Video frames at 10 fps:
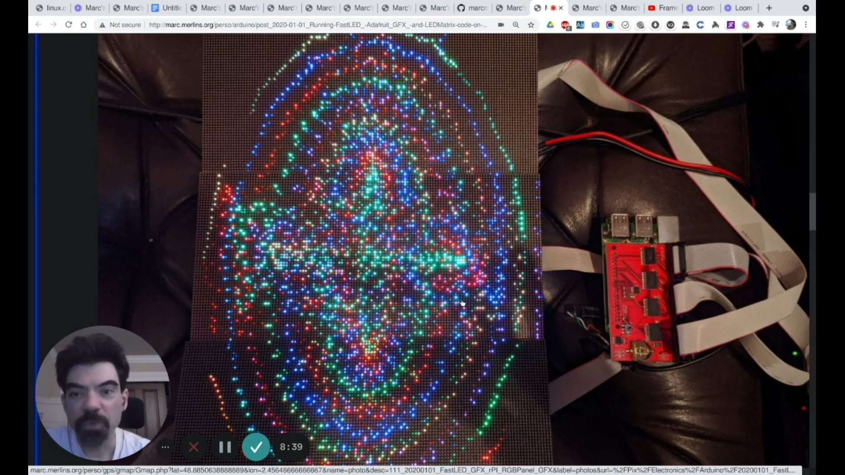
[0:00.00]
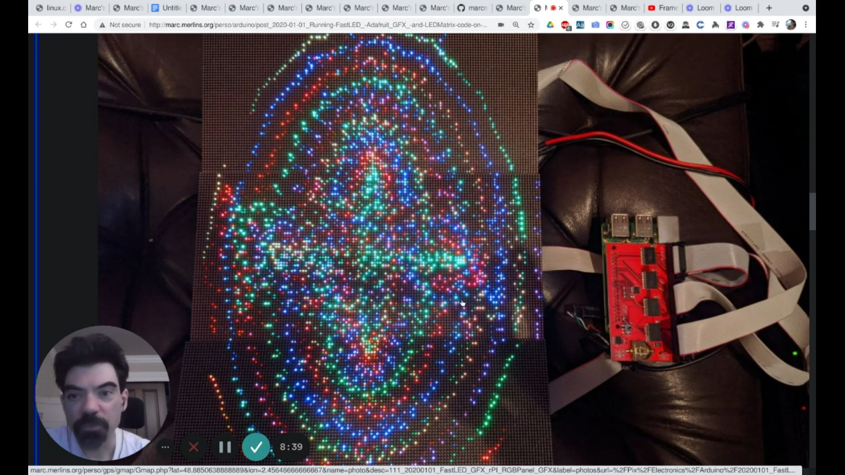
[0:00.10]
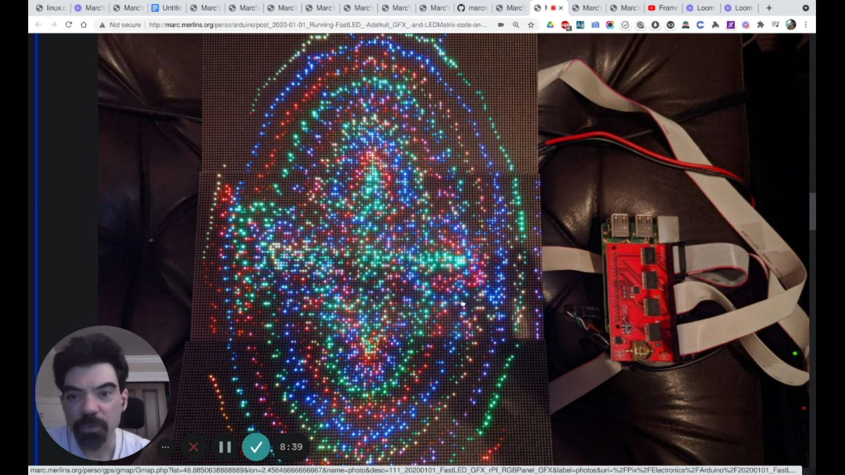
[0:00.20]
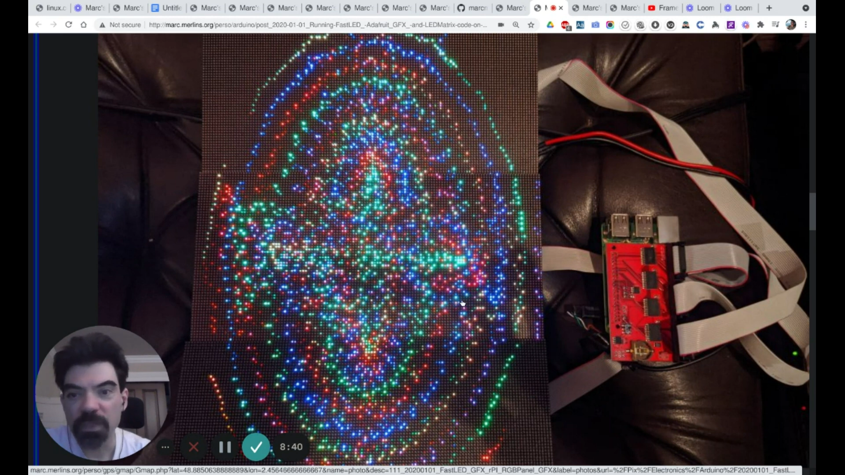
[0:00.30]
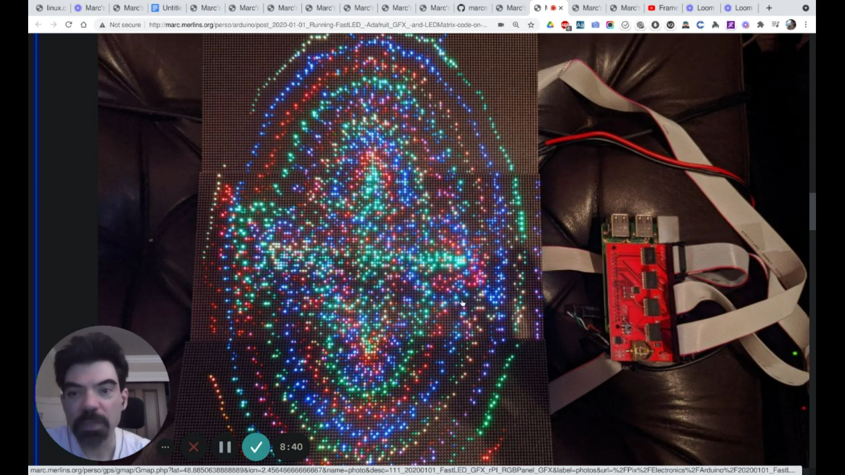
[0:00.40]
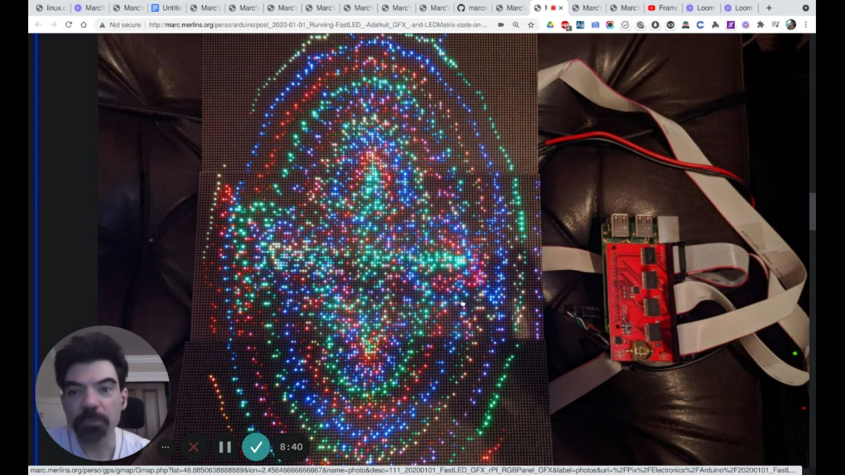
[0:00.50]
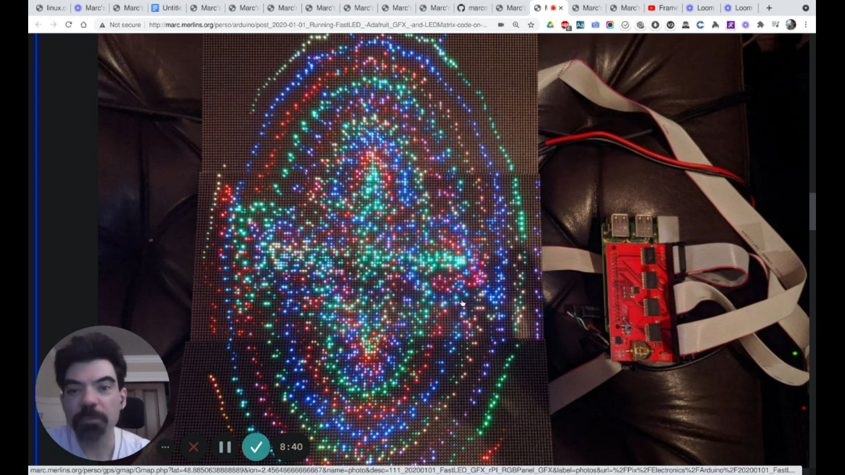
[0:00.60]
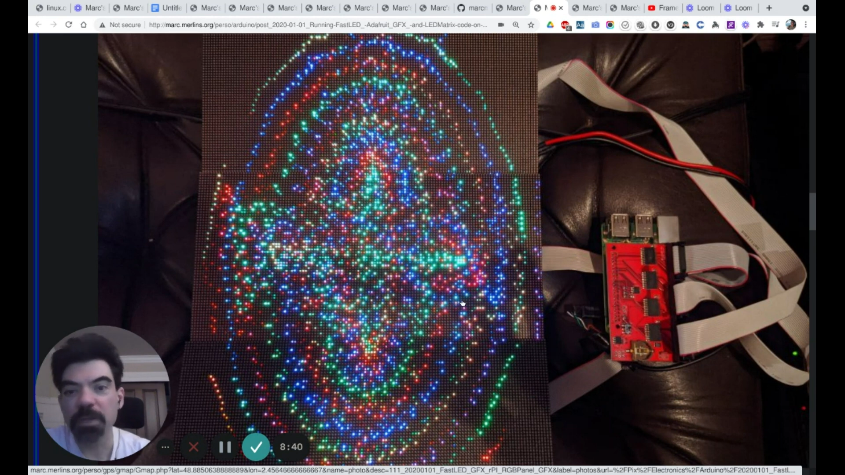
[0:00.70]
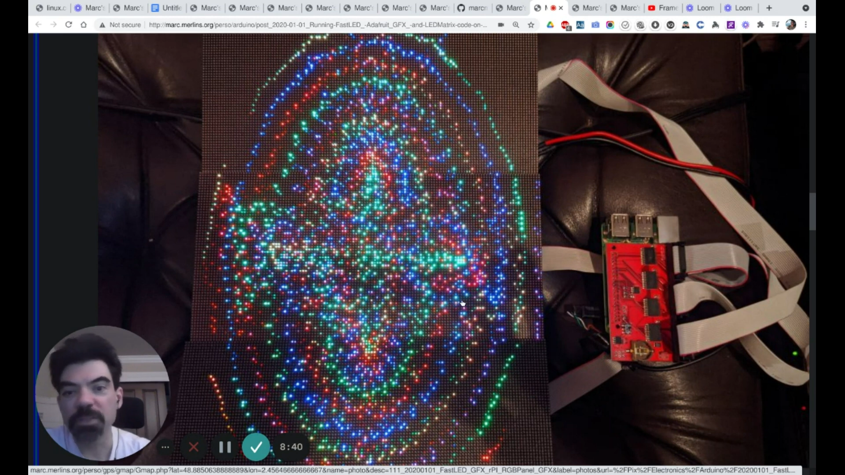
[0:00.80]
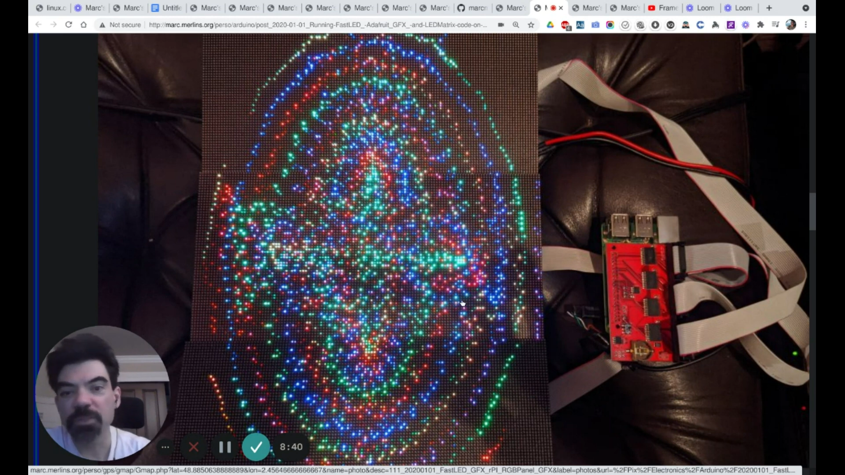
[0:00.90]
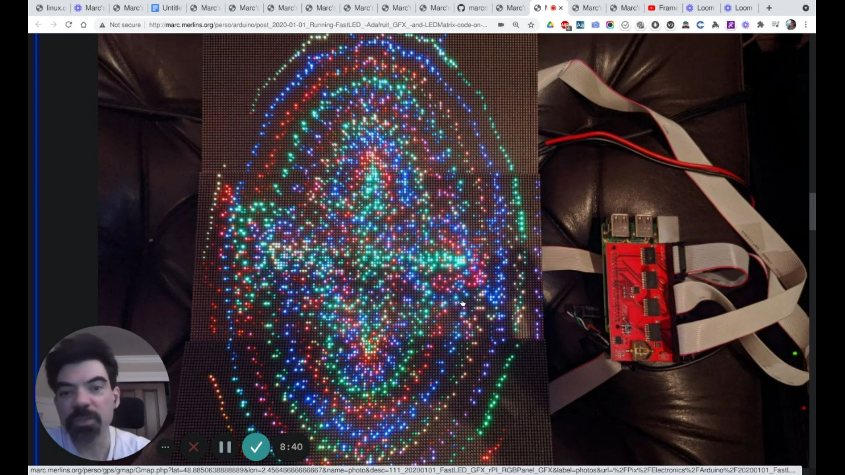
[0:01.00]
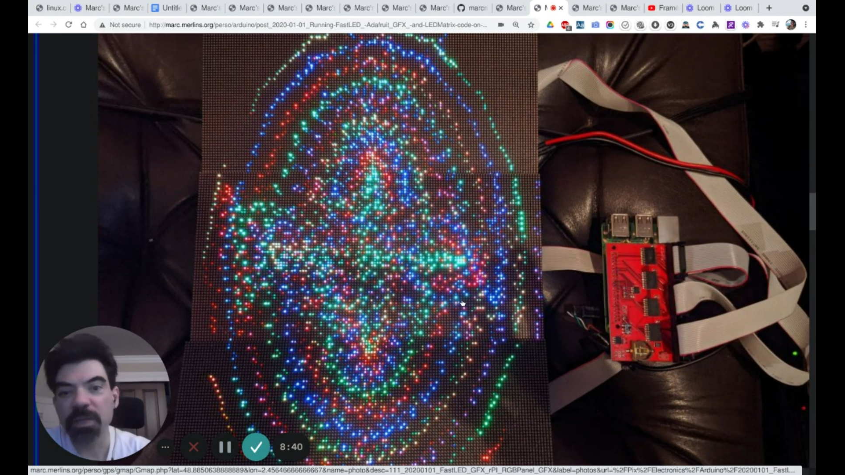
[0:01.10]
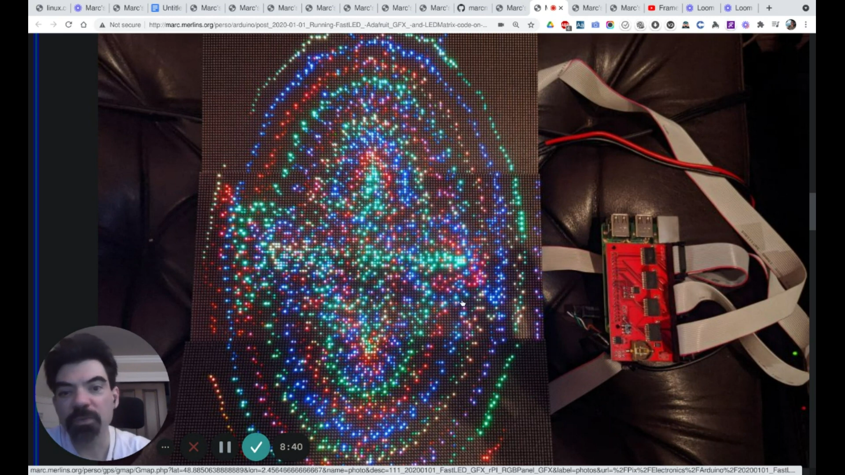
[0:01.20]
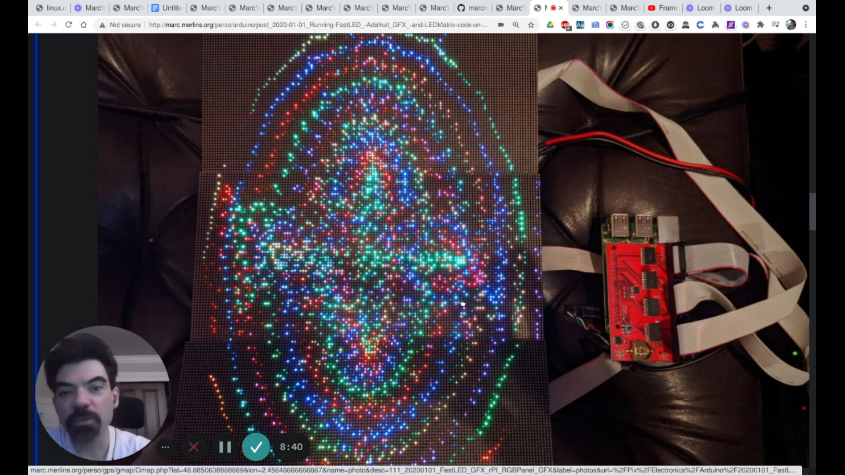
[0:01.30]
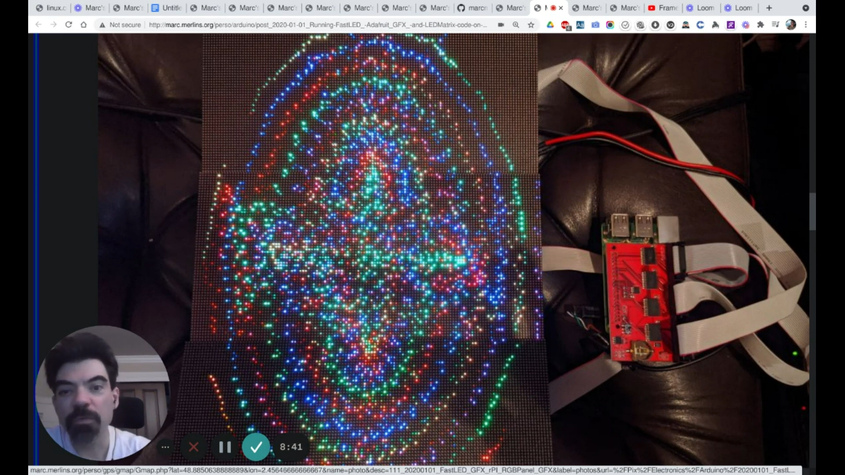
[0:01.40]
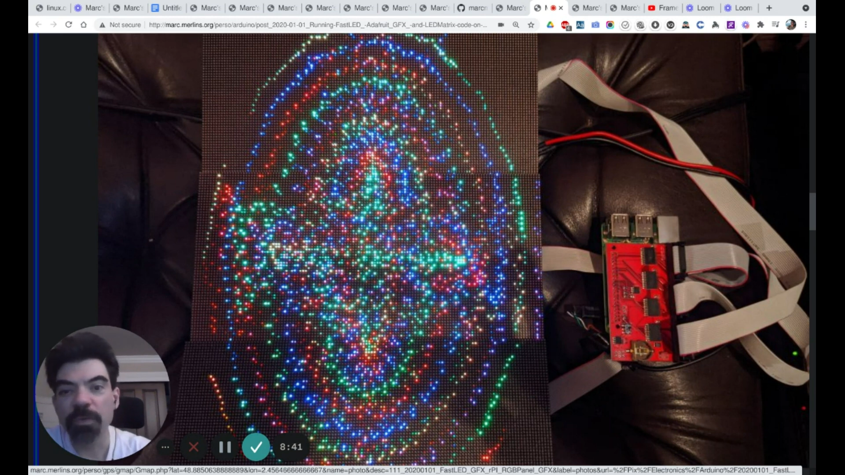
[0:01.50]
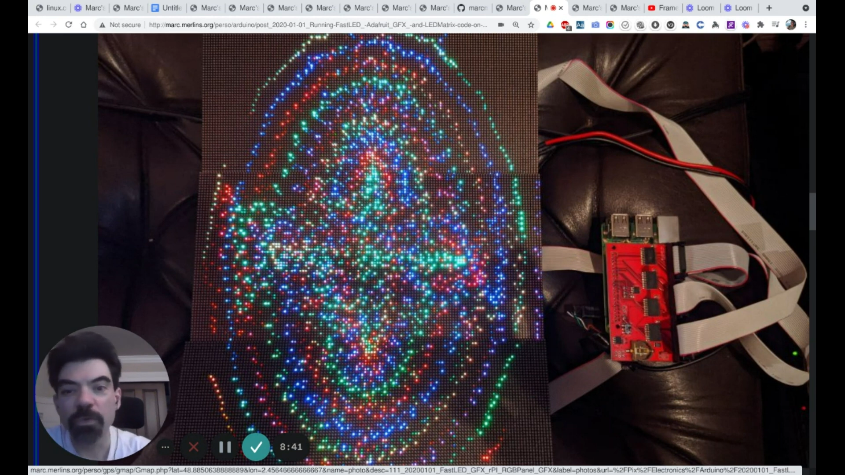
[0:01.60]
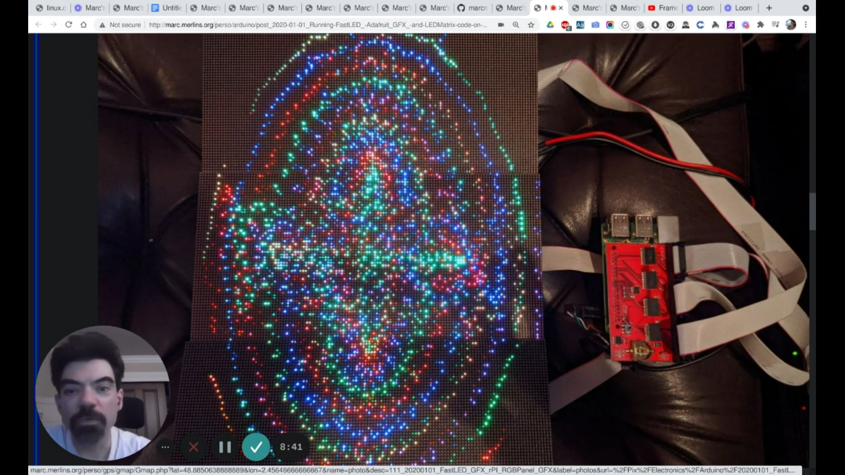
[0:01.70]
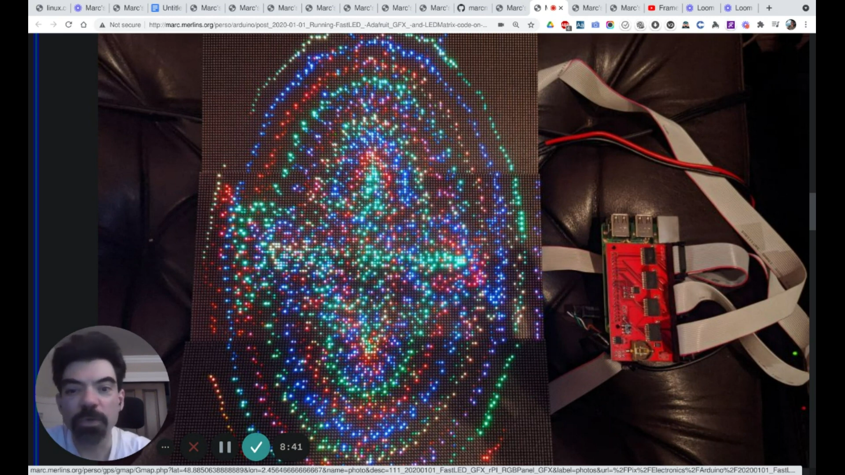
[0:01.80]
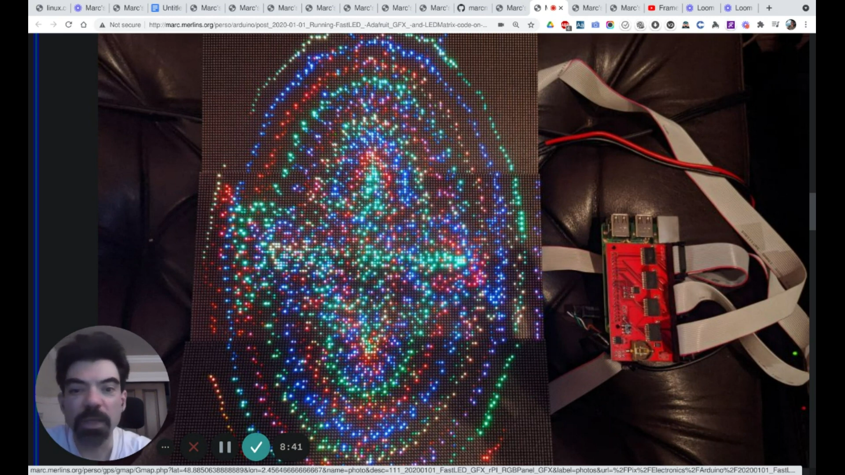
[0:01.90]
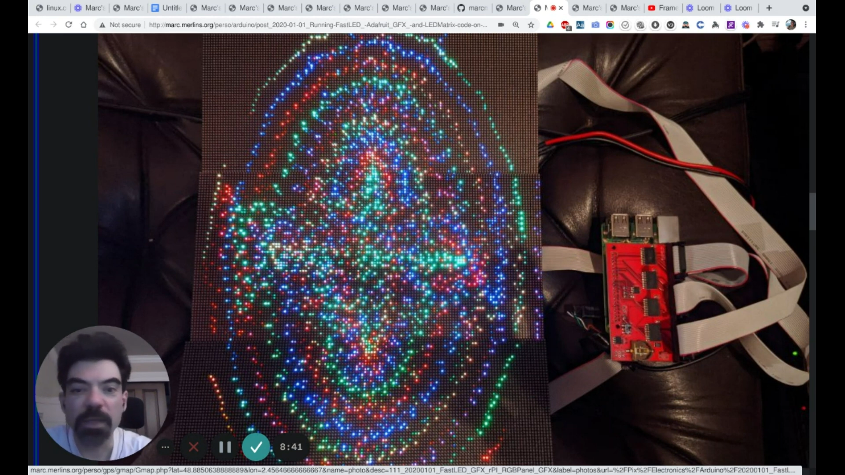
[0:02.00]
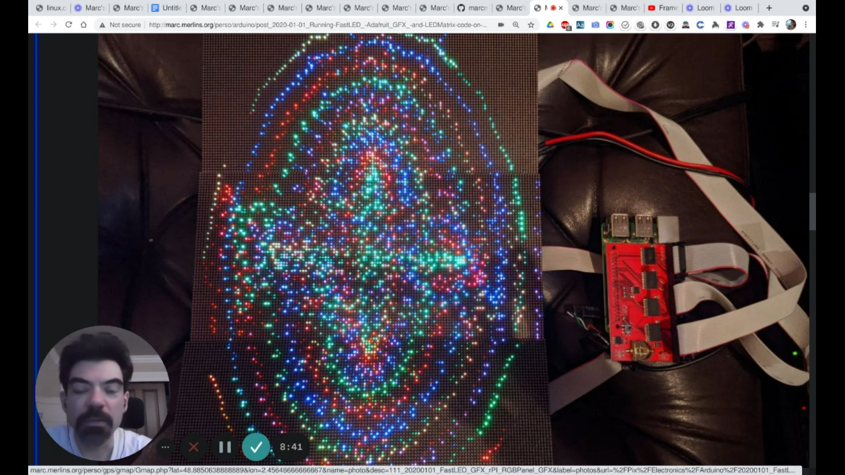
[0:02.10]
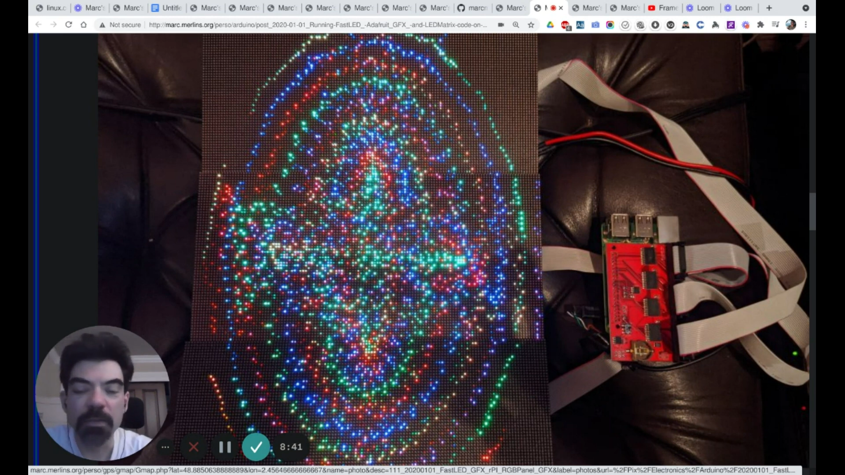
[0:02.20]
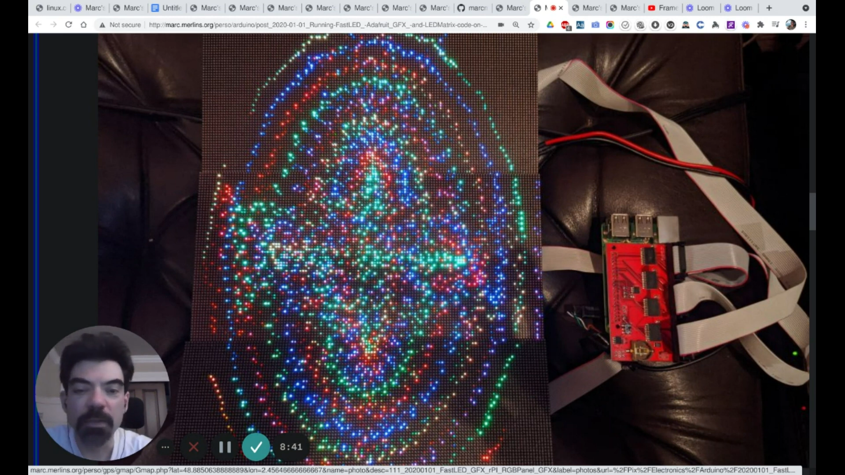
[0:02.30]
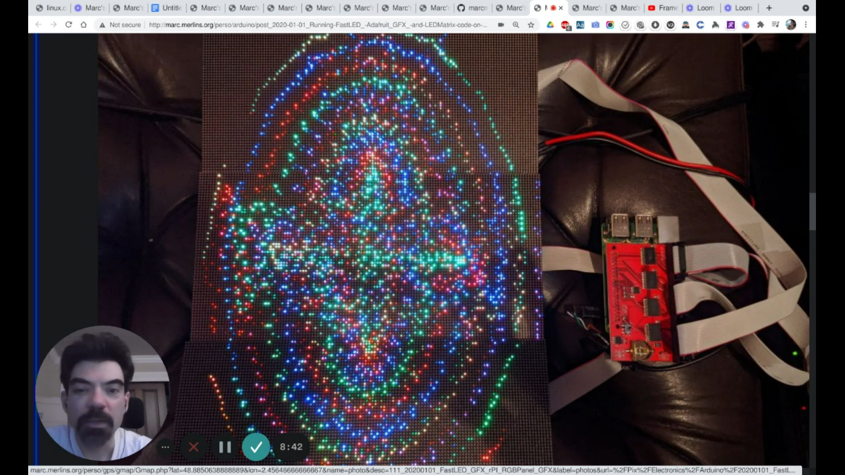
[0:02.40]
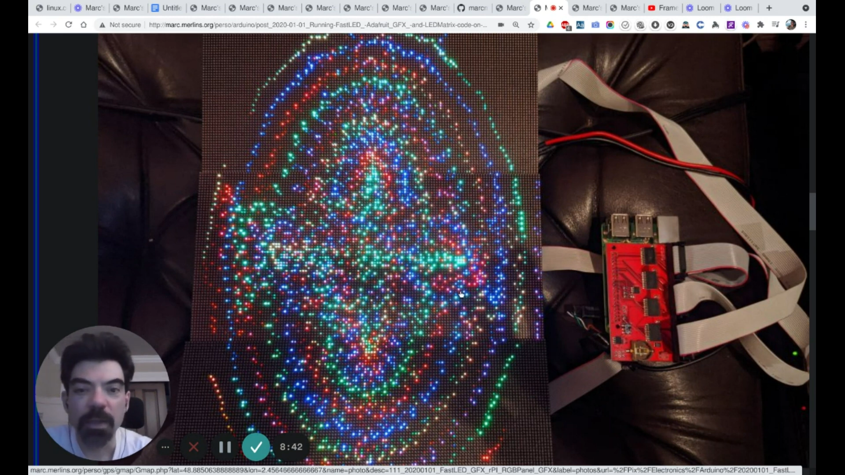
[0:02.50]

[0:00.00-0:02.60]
So you have to keep refreshing the lines over and over again